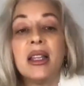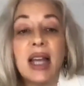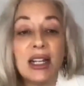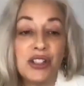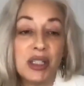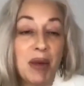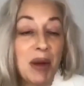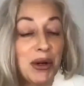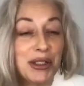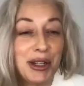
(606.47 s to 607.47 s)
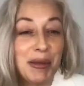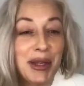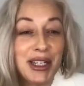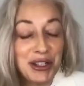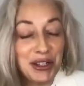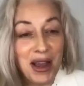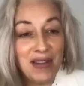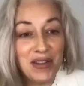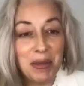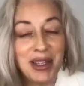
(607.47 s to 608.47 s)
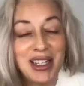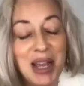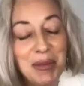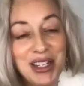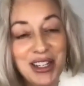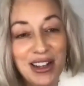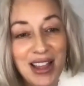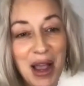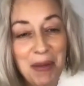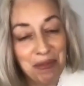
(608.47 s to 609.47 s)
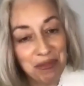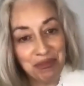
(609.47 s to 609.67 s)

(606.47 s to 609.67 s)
That's just my personal opinion. Do you have an opinion on that?